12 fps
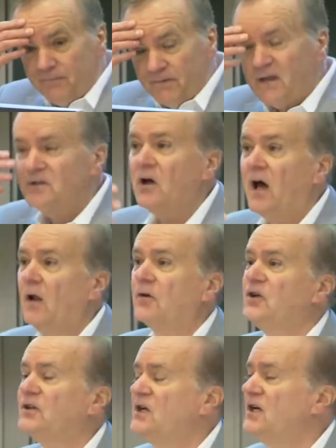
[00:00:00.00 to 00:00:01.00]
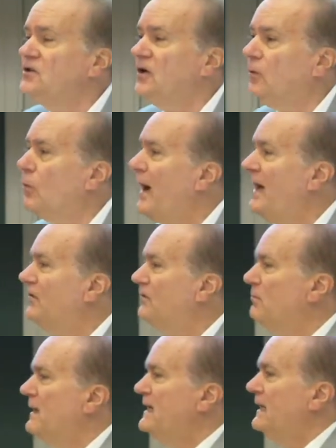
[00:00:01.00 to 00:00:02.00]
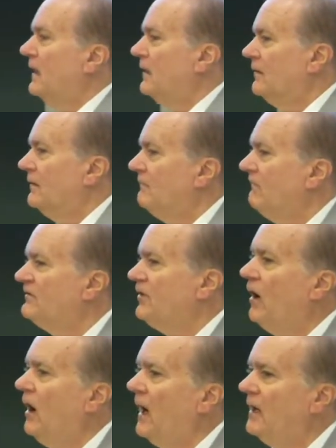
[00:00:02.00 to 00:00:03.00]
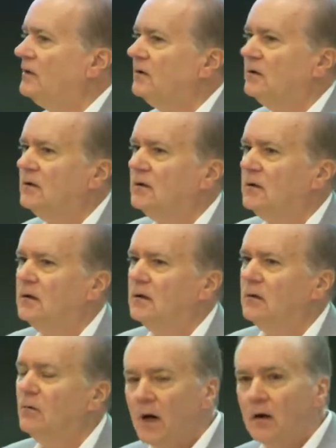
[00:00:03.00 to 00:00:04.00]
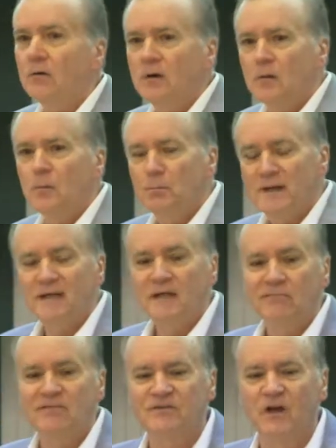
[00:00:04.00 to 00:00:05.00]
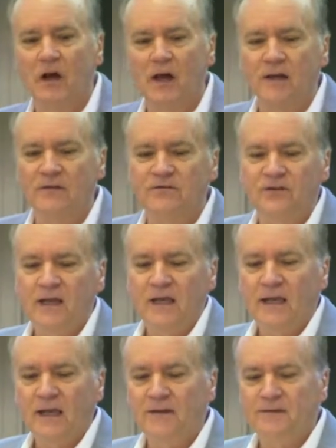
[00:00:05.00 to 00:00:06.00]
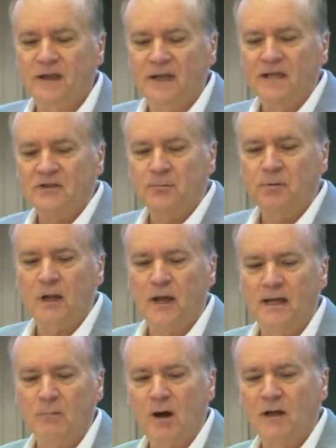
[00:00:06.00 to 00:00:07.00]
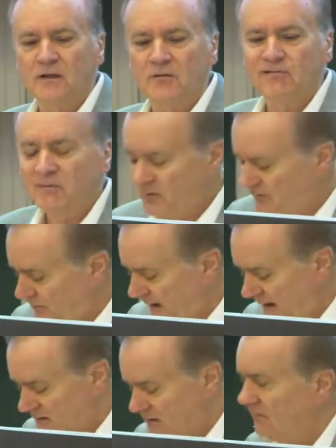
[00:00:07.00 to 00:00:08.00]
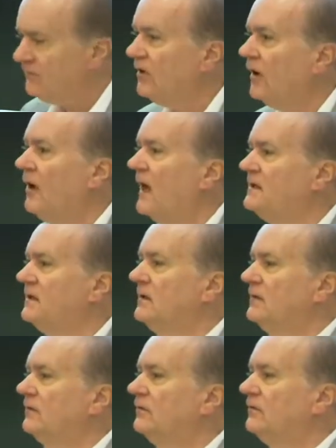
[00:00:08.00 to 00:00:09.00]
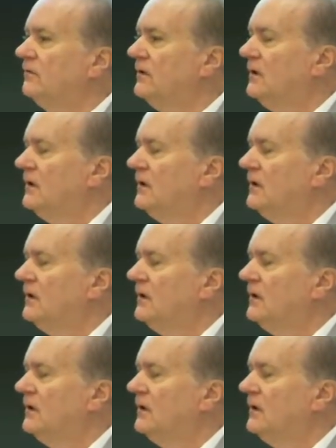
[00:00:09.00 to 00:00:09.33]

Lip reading: in dialogic teaching, where does meaning reside? Well, meaning resides in the interplay among different perspectives and ideas.